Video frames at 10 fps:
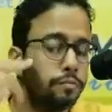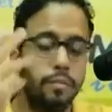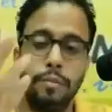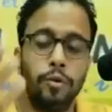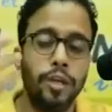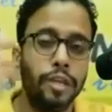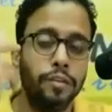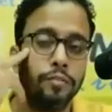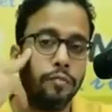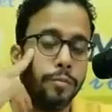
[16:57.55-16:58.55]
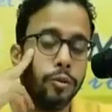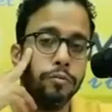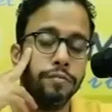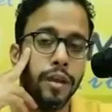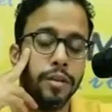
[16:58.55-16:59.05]
Maybe you can give it from your
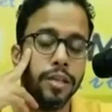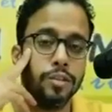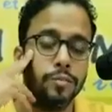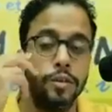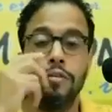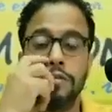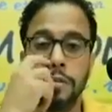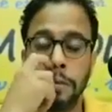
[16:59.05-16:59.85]
own family experience.